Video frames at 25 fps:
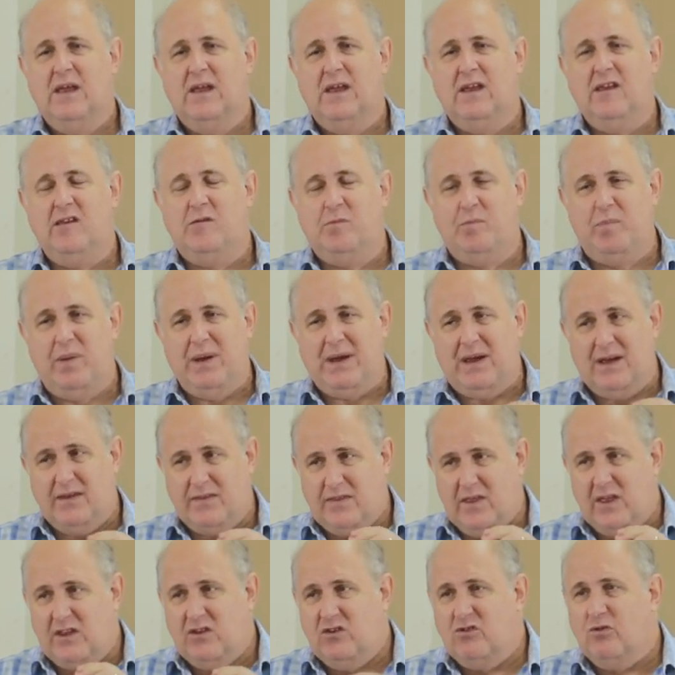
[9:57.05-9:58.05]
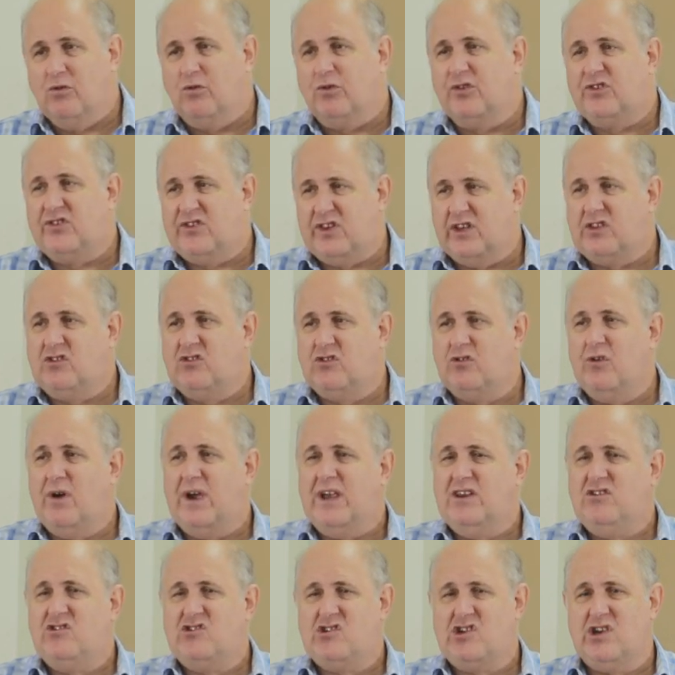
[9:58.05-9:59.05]
He's bigger than your
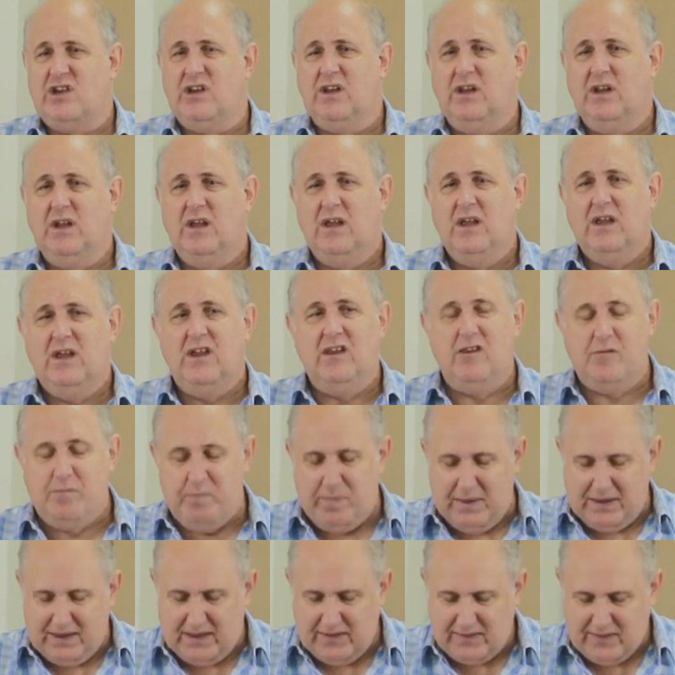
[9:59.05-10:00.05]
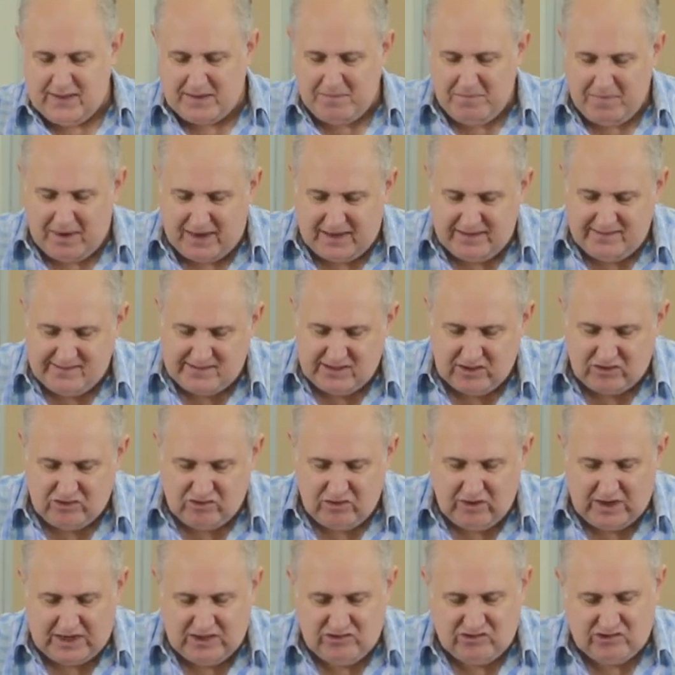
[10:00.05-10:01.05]
situation. He's bigger than my
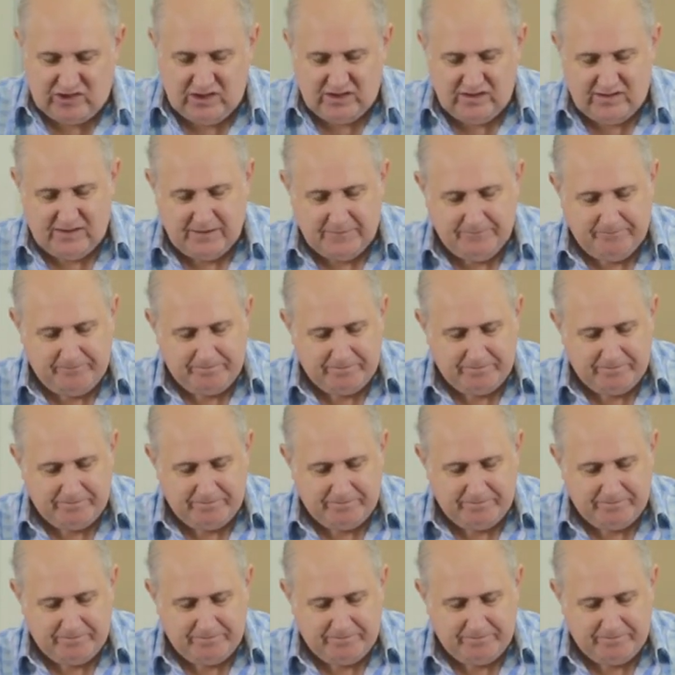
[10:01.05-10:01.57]
situations.